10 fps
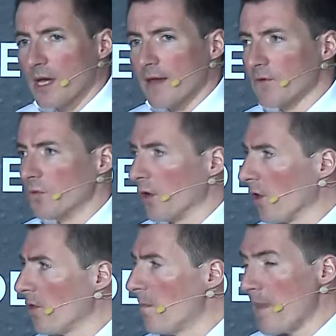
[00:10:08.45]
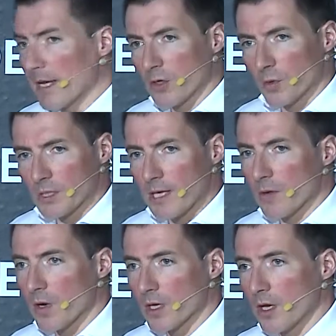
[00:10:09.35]
If you run on the main Corda
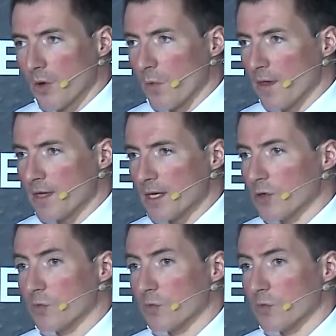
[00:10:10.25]
network, where the